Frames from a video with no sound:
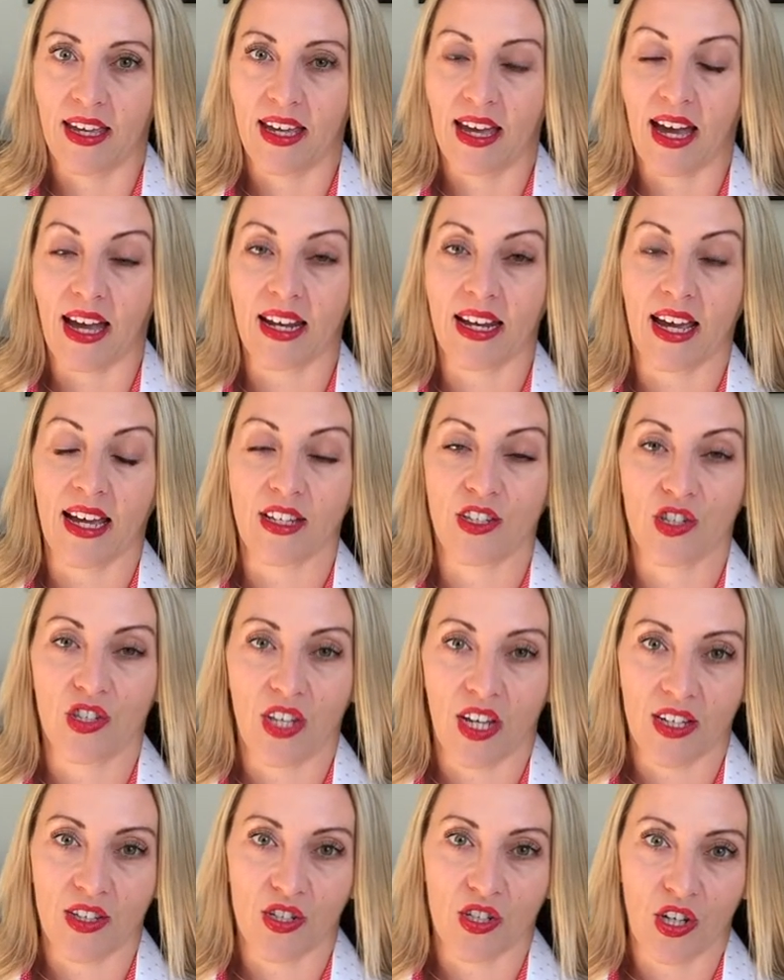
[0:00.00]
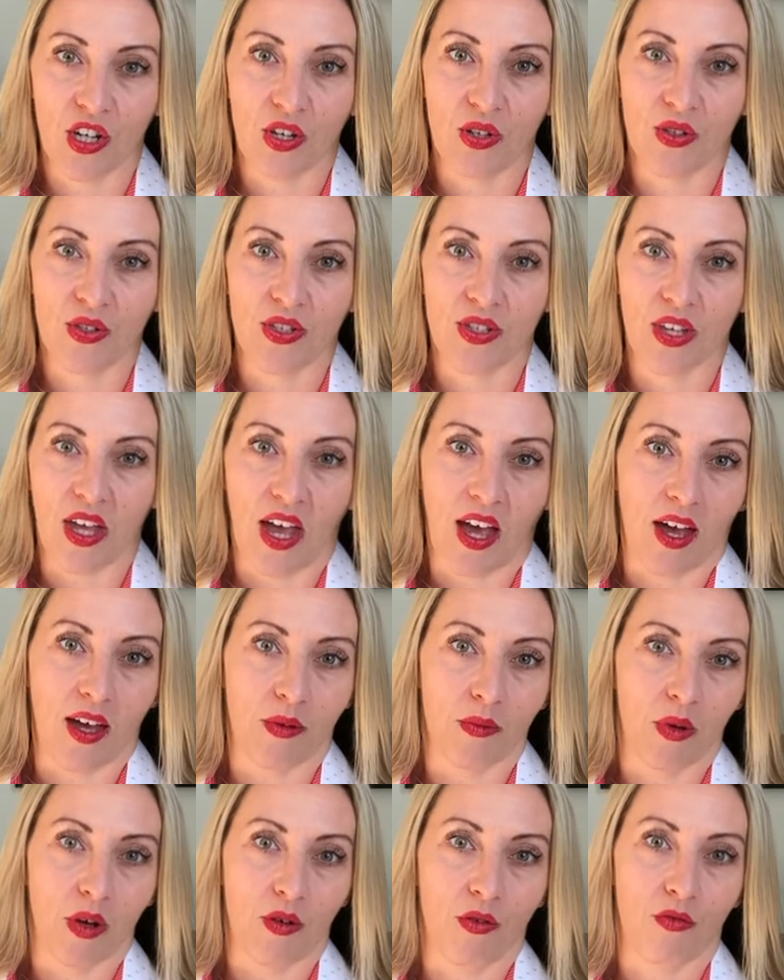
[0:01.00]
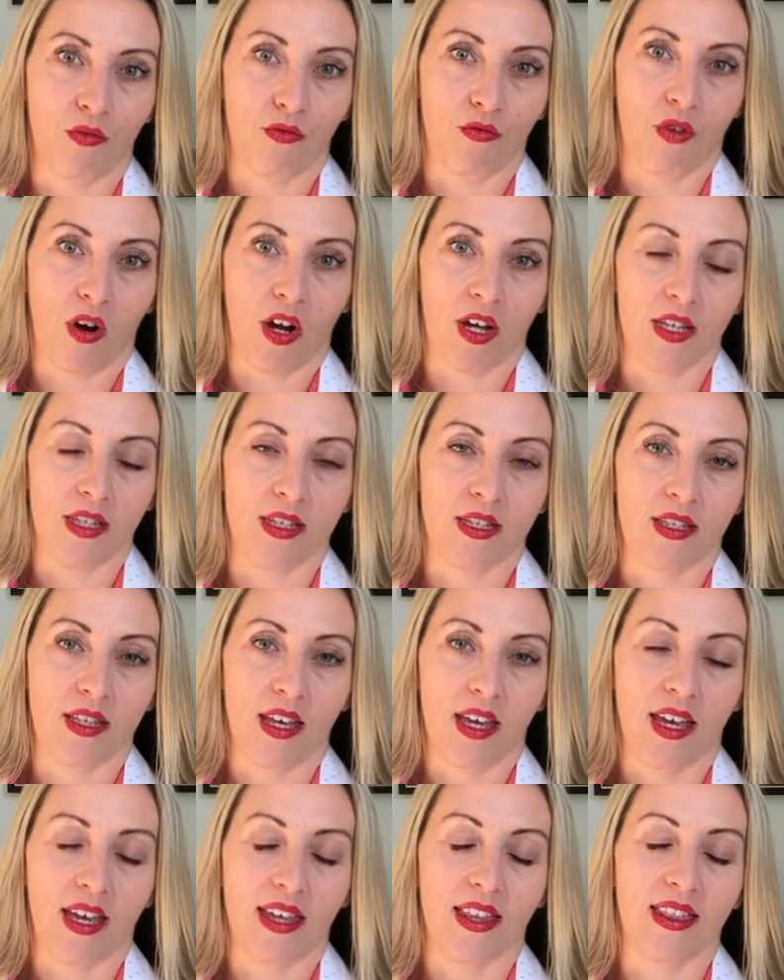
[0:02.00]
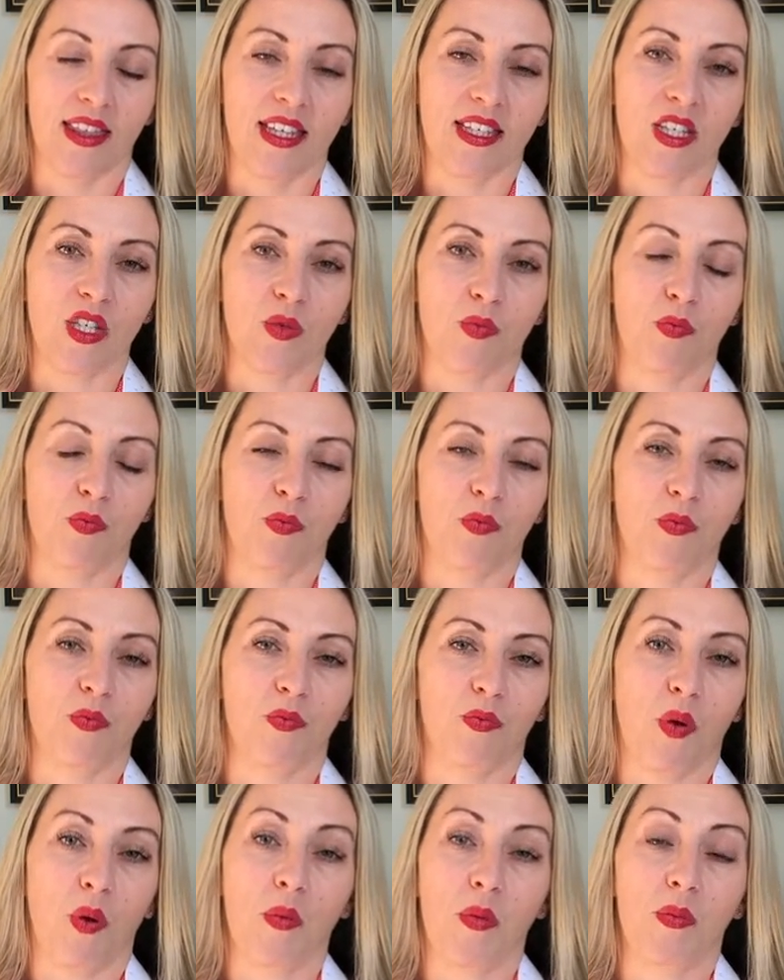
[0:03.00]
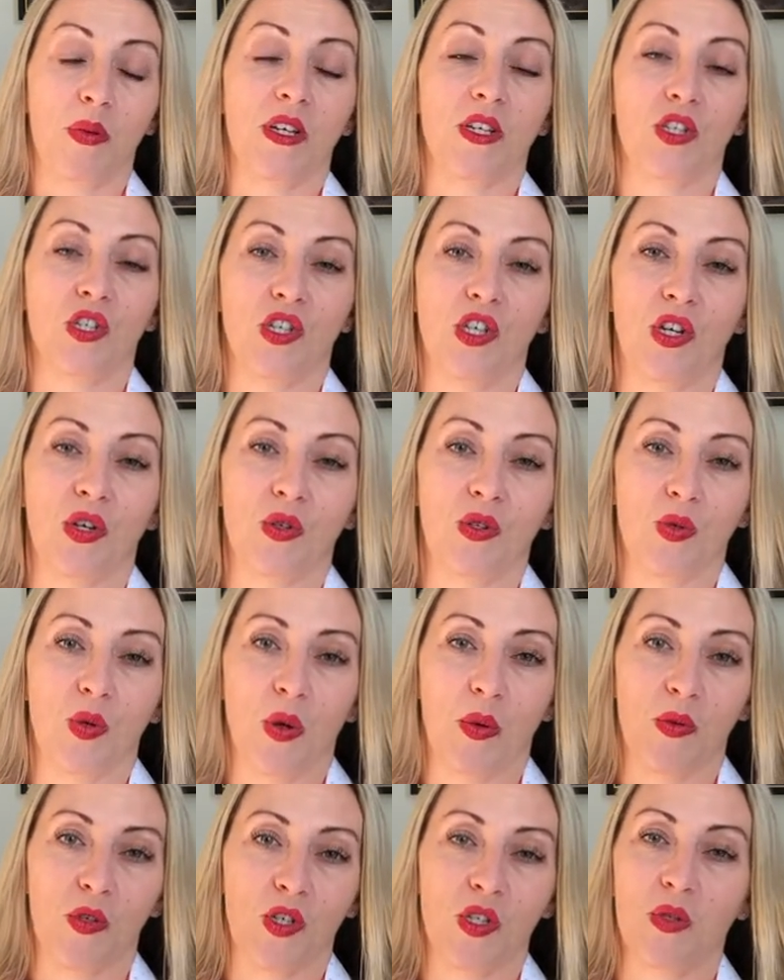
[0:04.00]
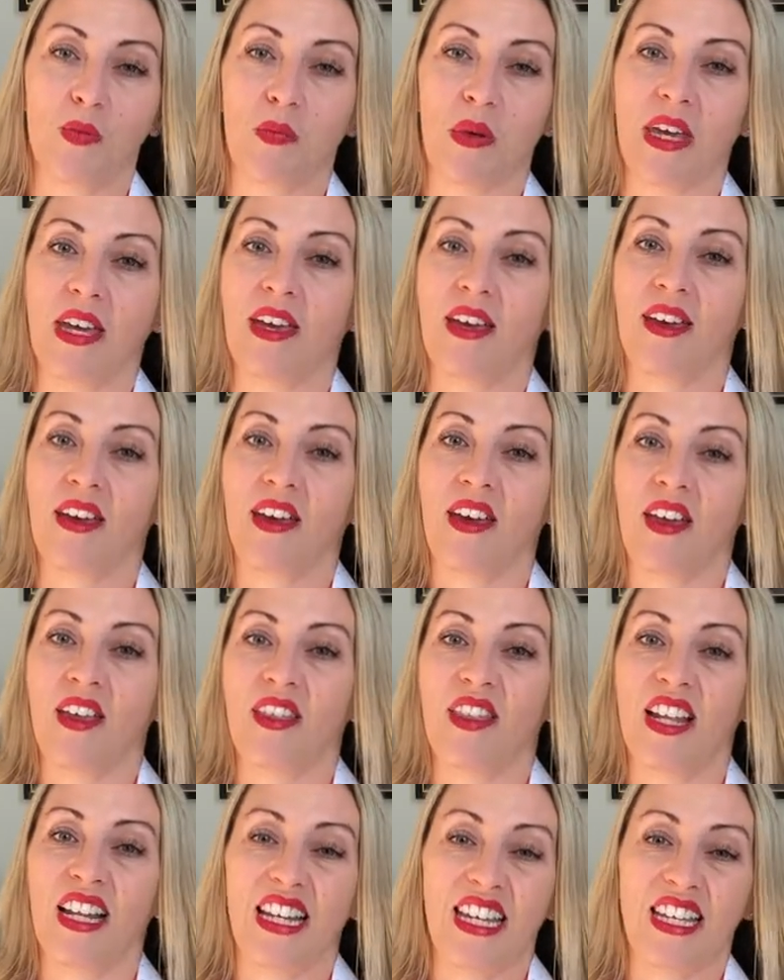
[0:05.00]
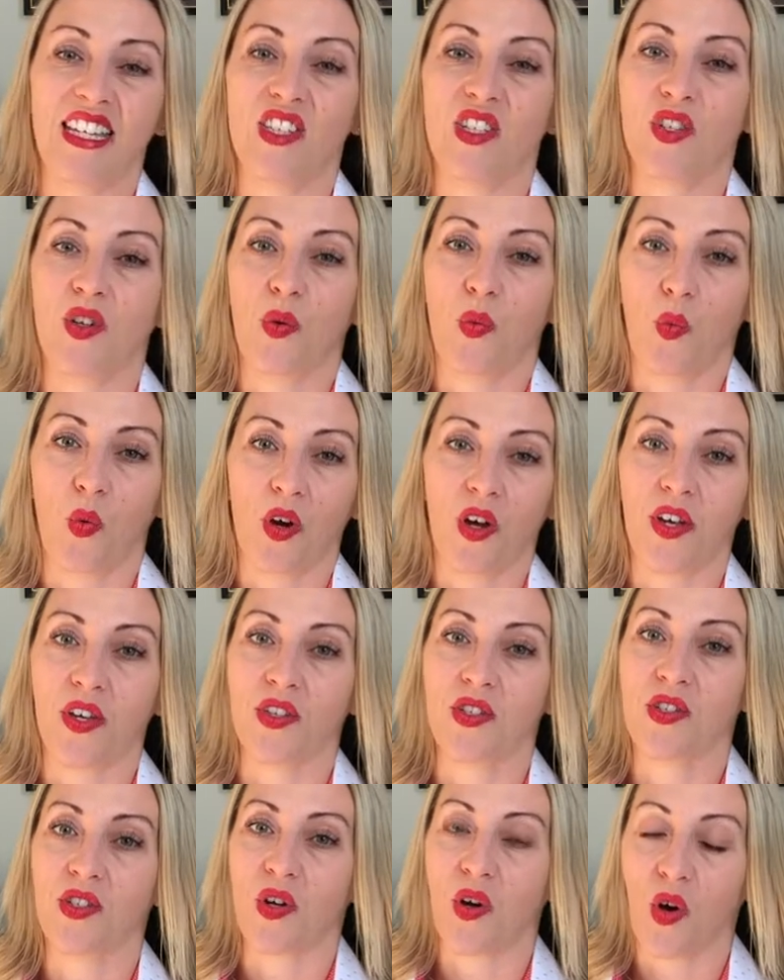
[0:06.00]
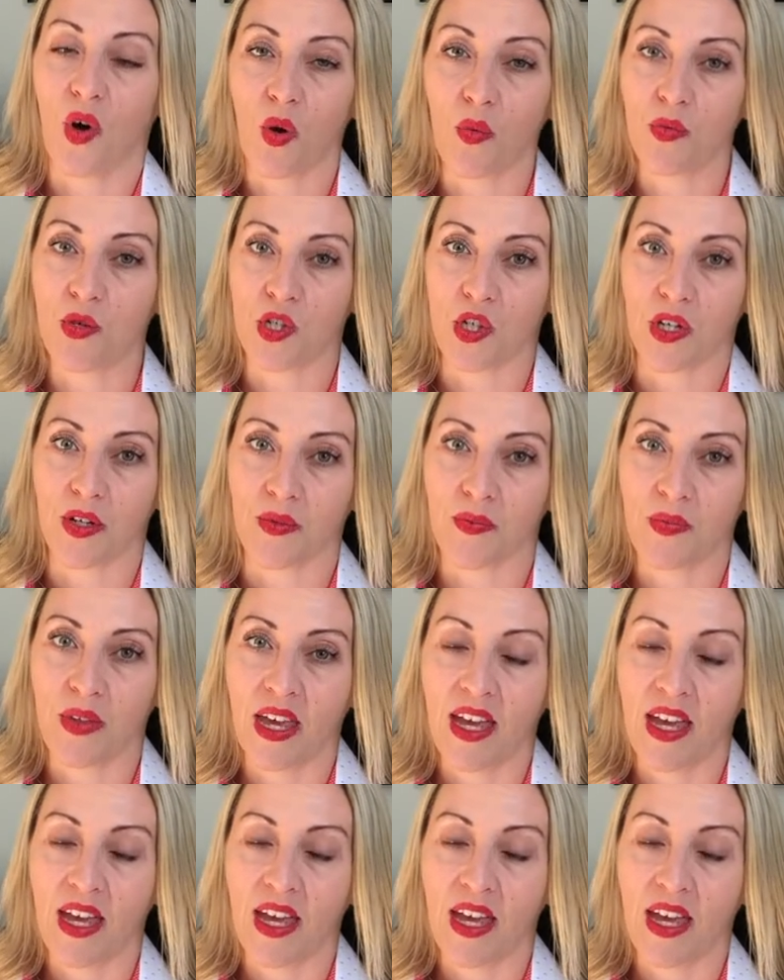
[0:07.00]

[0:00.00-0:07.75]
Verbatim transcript: And as Dan Jones um, writes, this is probably due to it just being the least worst option.